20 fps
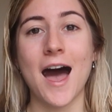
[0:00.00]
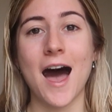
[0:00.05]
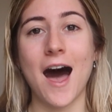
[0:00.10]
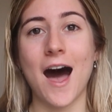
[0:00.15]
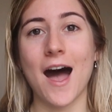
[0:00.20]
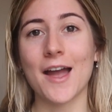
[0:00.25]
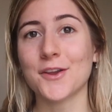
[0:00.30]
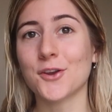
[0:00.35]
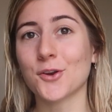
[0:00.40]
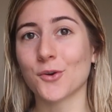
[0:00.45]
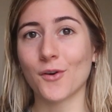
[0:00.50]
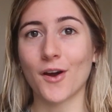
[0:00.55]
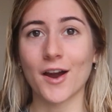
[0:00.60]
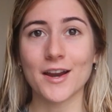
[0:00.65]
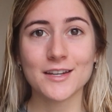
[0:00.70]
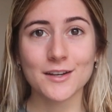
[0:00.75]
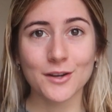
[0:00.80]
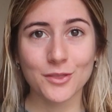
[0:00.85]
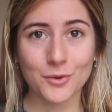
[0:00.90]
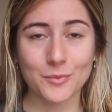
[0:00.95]
I
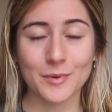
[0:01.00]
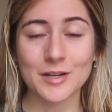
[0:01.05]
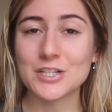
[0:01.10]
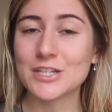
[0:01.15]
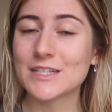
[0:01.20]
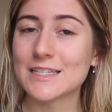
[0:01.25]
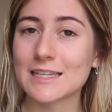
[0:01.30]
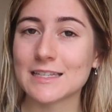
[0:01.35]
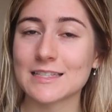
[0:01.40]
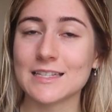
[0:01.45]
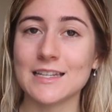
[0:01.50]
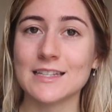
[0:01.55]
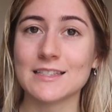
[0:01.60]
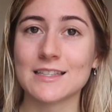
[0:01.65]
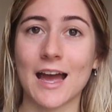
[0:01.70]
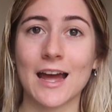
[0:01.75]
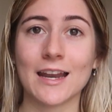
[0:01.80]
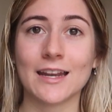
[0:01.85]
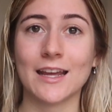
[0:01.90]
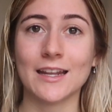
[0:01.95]
grinded through my
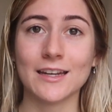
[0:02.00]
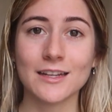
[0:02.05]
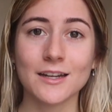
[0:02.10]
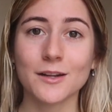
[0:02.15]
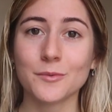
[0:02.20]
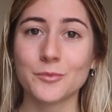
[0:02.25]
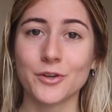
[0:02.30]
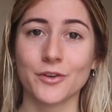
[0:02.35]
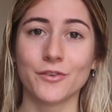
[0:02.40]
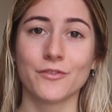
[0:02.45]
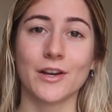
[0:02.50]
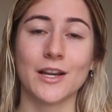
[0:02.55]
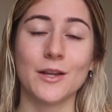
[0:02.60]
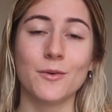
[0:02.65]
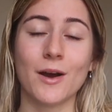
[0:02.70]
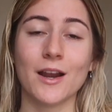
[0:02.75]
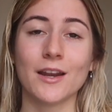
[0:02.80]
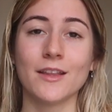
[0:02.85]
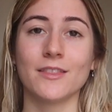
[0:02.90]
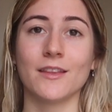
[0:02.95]
GCSEs and ended up doing really
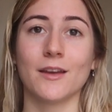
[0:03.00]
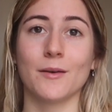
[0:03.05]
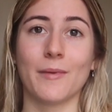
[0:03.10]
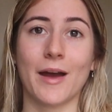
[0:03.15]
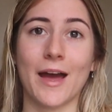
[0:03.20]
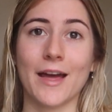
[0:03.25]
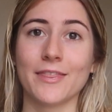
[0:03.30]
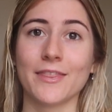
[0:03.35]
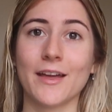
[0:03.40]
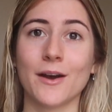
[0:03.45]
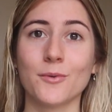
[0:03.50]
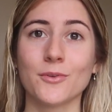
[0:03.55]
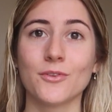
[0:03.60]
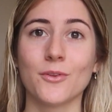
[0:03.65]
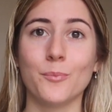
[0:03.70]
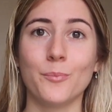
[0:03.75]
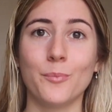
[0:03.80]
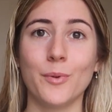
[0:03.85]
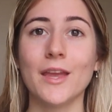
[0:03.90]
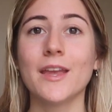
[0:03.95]
well in them, and that was
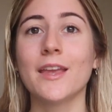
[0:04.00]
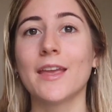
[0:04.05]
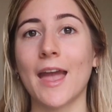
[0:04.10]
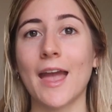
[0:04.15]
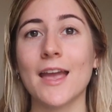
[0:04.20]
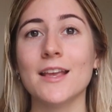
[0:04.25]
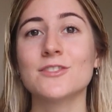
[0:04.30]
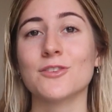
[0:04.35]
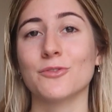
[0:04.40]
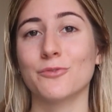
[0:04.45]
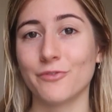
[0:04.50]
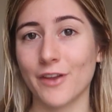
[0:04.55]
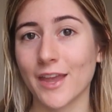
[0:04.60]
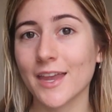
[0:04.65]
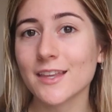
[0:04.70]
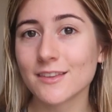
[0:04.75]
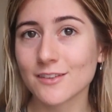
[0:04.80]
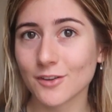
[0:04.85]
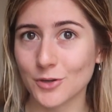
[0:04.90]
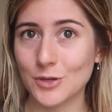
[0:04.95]
a big case of
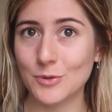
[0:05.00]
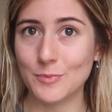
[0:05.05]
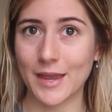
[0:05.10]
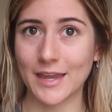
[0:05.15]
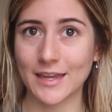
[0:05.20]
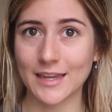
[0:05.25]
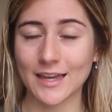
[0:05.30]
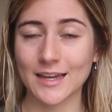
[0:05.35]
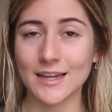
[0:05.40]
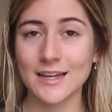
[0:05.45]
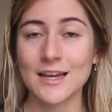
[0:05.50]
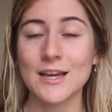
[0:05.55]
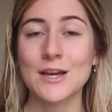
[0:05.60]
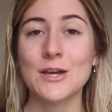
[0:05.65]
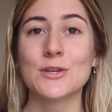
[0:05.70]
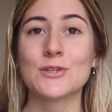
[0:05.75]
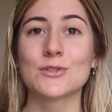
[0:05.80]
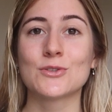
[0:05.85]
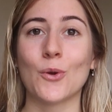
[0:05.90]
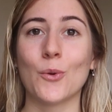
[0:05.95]
fake it till you make it.
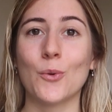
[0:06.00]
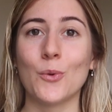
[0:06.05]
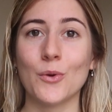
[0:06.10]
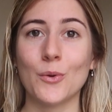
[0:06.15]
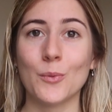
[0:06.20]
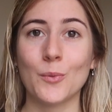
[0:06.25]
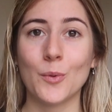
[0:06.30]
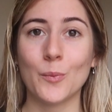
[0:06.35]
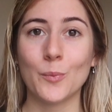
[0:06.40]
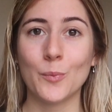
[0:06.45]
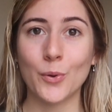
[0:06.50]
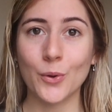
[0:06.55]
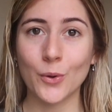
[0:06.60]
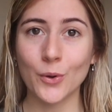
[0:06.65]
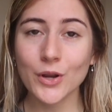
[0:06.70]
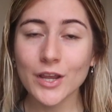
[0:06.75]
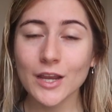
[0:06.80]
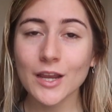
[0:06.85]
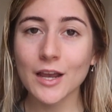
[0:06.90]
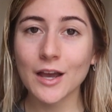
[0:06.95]
So
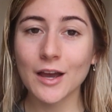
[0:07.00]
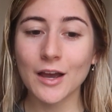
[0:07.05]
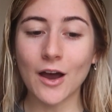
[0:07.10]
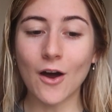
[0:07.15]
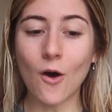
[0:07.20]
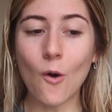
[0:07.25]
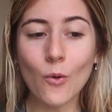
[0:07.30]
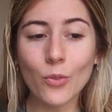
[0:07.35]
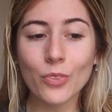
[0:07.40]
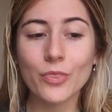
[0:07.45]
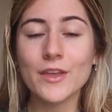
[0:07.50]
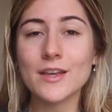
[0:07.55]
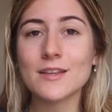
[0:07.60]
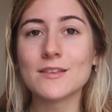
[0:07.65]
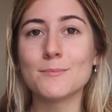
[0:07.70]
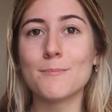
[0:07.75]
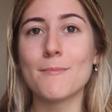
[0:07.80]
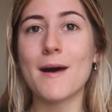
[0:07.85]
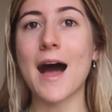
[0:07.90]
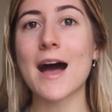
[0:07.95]
putting on
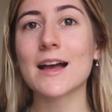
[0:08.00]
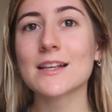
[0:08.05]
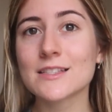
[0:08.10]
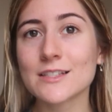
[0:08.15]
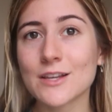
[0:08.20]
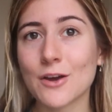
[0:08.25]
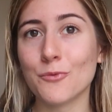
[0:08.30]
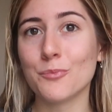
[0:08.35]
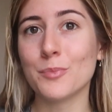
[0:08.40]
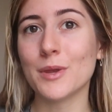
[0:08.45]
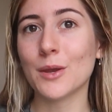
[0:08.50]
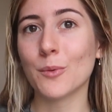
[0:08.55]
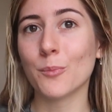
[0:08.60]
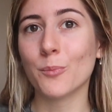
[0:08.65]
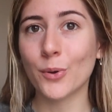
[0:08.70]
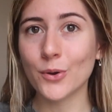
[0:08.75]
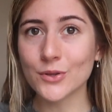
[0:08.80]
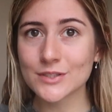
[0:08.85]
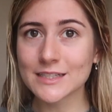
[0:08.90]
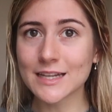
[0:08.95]
this mask of being
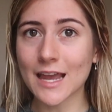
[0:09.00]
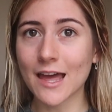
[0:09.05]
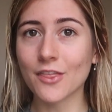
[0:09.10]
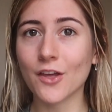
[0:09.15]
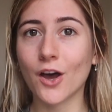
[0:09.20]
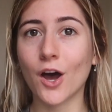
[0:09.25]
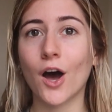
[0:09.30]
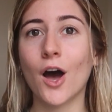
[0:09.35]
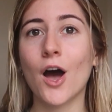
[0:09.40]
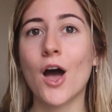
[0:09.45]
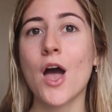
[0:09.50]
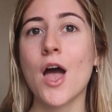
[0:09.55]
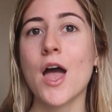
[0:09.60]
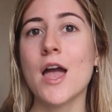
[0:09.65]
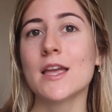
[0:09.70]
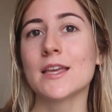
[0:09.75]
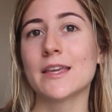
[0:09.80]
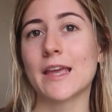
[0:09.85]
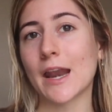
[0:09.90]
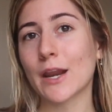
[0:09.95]
put together,
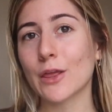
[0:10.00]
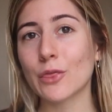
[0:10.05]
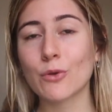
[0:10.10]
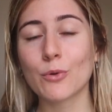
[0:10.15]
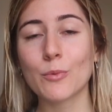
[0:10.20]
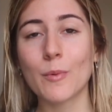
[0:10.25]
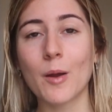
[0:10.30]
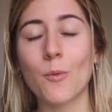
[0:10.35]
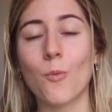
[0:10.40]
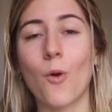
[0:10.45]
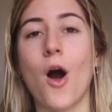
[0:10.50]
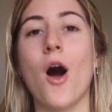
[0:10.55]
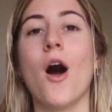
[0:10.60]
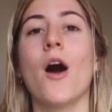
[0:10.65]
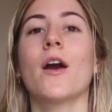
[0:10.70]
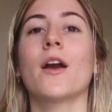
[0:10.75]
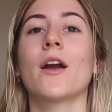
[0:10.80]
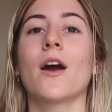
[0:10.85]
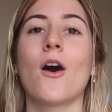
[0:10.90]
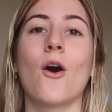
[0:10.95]
getting through my
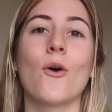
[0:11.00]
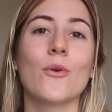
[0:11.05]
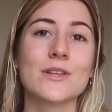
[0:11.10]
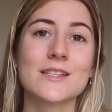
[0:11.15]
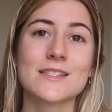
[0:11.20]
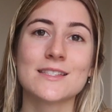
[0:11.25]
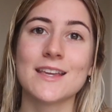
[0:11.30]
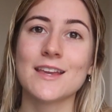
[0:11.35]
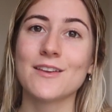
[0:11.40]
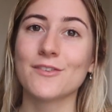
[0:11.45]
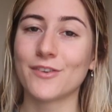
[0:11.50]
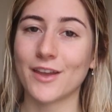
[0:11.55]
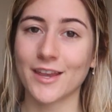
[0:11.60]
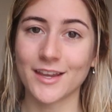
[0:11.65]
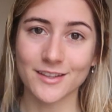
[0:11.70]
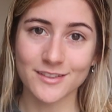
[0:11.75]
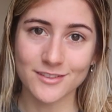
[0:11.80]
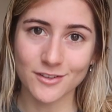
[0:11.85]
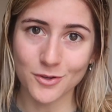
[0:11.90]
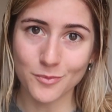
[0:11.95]
work, honestly,
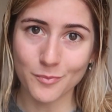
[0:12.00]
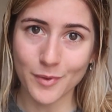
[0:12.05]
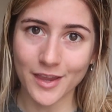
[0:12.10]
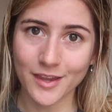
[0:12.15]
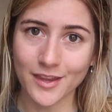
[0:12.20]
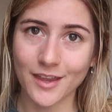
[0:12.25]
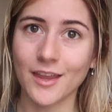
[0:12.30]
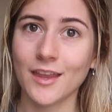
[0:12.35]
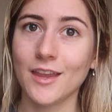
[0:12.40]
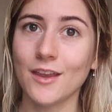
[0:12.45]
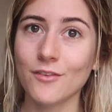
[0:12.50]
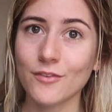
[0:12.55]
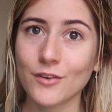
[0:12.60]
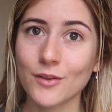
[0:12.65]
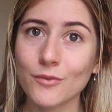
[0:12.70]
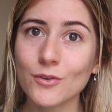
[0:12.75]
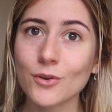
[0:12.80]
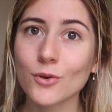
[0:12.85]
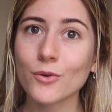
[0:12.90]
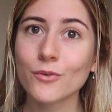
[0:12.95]
fake it till you make it, even
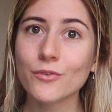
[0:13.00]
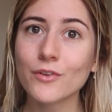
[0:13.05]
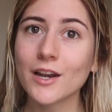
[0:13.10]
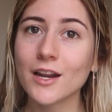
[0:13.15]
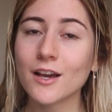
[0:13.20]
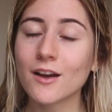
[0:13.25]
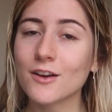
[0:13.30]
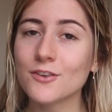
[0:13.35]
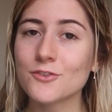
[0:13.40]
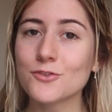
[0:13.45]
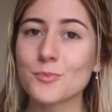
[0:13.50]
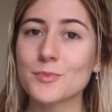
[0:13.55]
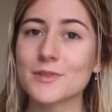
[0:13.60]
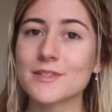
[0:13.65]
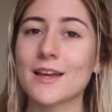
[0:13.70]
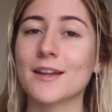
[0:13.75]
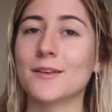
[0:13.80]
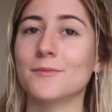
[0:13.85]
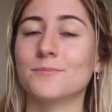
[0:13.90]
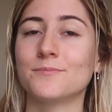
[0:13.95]
if you're not feeling
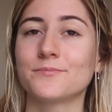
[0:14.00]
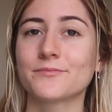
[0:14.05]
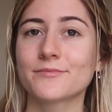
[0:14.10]
100%.